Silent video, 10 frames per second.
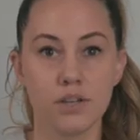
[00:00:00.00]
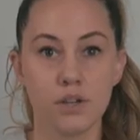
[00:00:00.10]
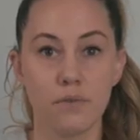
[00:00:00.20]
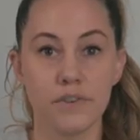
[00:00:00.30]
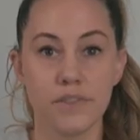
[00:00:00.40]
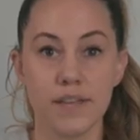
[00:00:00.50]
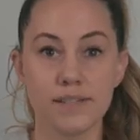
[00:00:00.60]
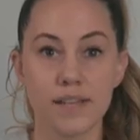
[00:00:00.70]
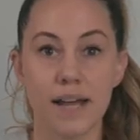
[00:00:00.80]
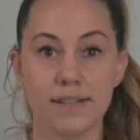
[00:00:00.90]
So for
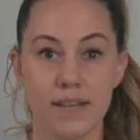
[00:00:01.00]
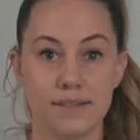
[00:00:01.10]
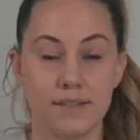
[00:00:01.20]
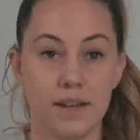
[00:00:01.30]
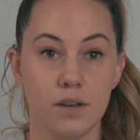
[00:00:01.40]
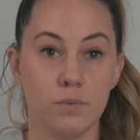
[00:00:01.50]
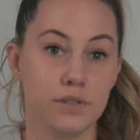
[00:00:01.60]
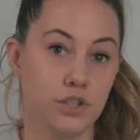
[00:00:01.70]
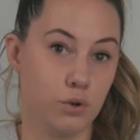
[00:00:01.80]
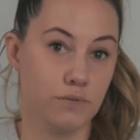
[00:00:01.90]
this, I tested it
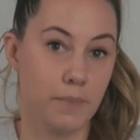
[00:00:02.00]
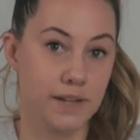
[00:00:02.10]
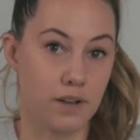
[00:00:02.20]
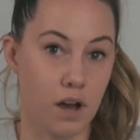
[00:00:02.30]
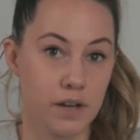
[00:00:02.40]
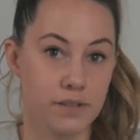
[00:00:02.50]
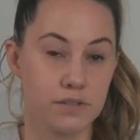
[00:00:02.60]
with two of my dogs.